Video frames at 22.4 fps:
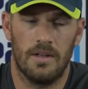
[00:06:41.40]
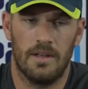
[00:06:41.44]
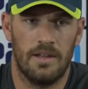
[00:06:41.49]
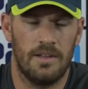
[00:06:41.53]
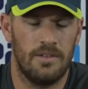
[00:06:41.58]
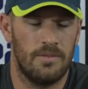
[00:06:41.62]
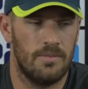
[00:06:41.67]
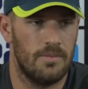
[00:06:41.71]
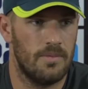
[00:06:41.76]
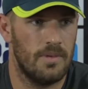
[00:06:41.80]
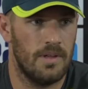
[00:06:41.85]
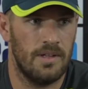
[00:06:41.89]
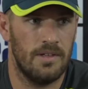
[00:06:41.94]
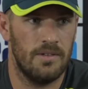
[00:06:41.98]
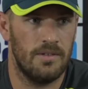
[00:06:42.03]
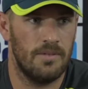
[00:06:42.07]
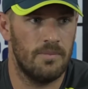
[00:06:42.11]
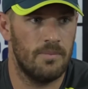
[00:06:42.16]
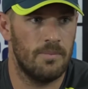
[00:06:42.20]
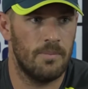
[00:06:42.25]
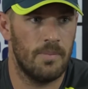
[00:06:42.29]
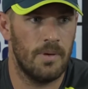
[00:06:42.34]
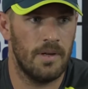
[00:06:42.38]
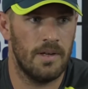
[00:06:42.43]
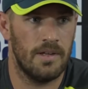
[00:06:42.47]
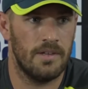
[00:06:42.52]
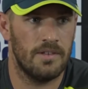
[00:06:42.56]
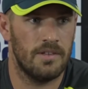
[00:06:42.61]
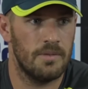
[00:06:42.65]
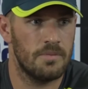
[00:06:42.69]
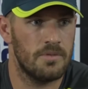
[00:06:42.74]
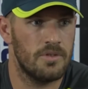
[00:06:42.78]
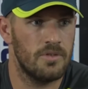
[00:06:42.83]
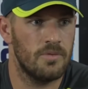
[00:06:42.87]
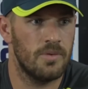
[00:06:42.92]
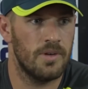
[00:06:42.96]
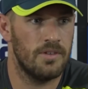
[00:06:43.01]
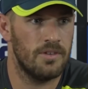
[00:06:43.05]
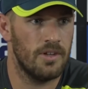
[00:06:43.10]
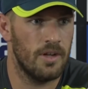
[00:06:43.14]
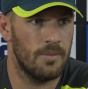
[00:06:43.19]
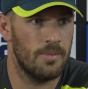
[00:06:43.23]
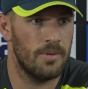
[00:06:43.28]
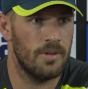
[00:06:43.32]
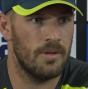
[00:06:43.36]
He's been exceptional when
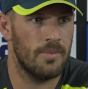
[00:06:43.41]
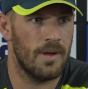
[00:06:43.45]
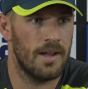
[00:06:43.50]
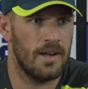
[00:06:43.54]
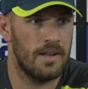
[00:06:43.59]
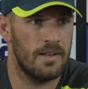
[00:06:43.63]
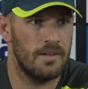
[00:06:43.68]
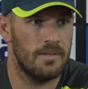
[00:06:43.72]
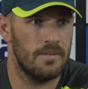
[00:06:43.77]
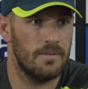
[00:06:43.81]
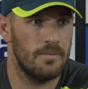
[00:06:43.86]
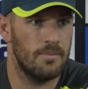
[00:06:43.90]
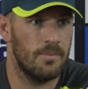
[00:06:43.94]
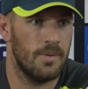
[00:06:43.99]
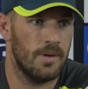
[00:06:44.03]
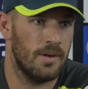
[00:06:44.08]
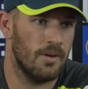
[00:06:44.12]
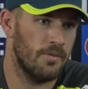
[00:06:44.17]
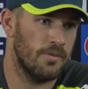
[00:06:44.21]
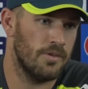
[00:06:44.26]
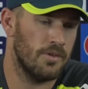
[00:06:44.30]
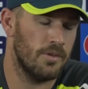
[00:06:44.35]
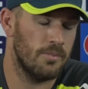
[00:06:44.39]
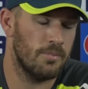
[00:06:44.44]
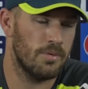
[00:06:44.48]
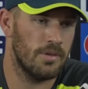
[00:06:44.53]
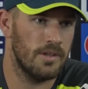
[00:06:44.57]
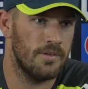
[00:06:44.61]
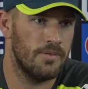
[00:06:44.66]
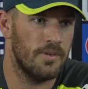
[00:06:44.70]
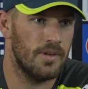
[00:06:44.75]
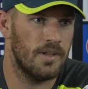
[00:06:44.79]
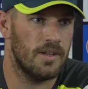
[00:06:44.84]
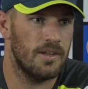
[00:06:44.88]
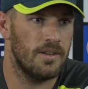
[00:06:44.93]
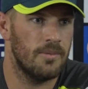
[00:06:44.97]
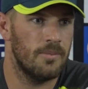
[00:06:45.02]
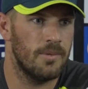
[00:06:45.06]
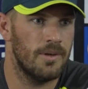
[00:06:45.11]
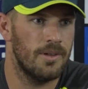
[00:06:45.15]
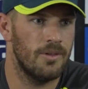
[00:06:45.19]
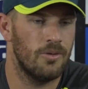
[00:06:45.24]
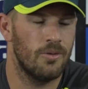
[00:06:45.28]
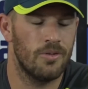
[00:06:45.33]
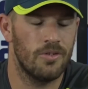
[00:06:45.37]
he's opened the batting, been obviously prolific in the
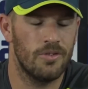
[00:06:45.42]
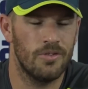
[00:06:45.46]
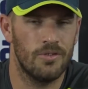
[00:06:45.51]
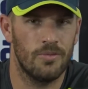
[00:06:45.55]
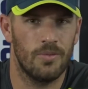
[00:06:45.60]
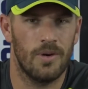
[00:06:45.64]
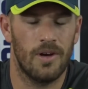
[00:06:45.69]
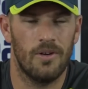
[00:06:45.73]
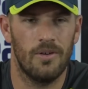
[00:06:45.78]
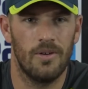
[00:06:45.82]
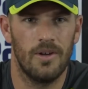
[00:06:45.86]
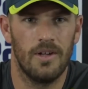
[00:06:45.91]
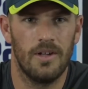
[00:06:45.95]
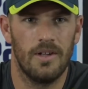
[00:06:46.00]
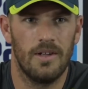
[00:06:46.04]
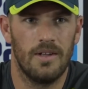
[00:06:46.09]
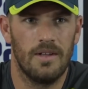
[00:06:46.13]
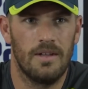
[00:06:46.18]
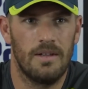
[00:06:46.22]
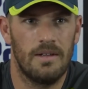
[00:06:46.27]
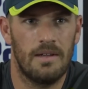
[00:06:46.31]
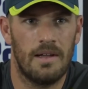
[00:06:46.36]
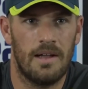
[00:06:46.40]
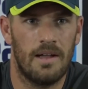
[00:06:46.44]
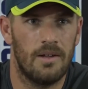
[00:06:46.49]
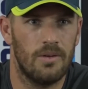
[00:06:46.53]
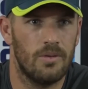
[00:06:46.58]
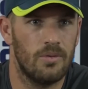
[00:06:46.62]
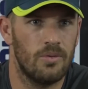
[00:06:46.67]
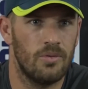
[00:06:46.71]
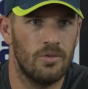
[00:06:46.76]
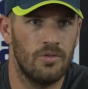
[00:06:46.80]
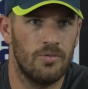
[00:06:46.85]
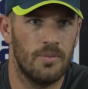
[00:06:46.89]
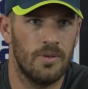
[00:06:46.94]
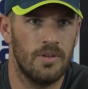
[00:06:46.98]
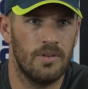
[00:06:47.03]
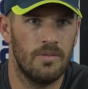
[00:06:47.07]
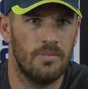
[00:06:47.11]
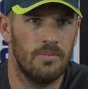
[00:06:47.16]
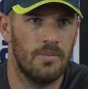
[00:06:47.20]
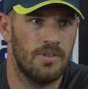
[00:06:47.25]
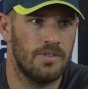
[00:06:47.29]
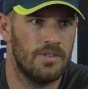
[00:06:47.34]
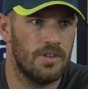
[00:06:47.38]
middle order as well.
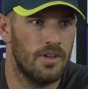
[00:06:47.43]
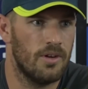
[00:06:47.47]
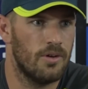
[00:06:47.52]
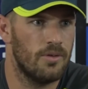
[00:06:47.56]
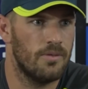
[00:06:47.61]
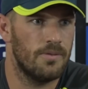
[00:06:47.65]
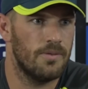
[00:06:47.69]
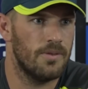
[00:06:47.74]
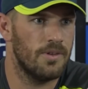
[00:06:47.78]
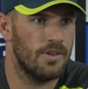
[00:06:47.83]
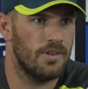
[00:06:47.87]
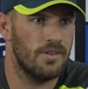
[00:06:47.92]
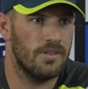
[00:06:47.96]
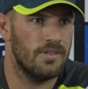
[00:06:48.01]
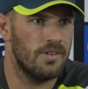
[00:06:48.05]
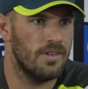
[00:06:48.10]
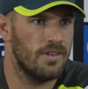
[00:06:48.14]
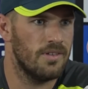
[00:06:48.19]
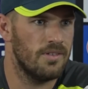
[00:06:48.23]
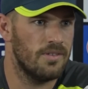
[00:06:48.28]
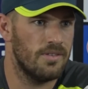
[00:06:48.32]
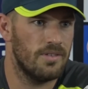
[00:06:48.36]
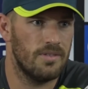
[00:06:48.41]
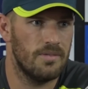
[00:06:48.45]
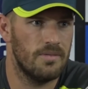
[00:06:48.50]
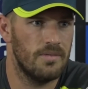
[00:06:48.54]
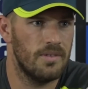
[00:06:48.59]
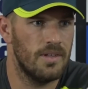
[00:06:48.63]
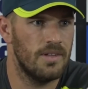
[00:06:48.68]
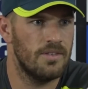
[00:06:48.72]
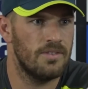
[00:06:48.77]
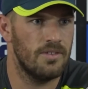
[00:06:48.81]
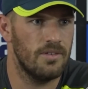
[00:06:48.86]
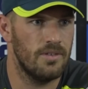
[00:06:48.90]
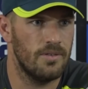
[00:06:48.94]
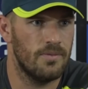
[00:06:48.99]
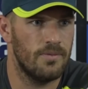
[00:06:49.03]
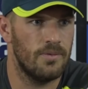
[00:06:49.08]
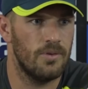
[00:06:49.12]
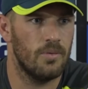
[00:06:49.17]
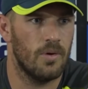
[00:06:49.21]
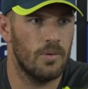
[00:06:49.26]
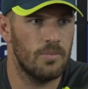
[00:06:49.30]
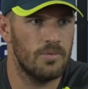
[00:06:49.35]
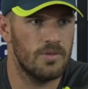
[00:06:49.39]
Usman, myself. So there's still a
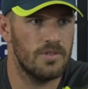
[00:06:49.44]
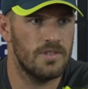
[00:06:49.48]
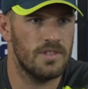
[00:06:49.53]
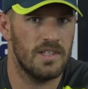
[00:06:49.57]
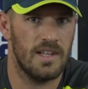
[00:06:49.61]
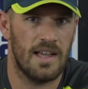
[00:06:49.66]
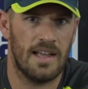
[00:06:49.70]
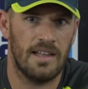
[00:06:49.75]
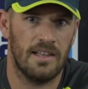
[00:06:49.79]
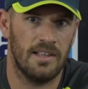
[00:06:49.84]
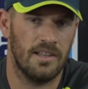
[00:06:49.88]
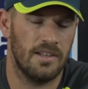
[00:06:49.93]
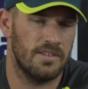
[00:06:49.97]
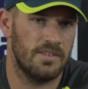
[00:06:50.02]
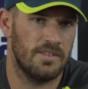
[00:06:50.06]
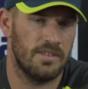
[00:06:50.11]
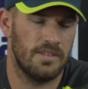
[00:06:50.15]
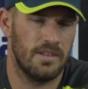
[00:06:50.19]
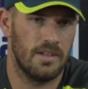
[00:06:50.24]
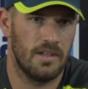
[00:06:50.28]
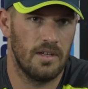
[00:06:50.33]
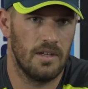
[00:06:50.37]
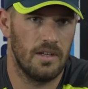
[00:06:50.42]
few options here. Alex.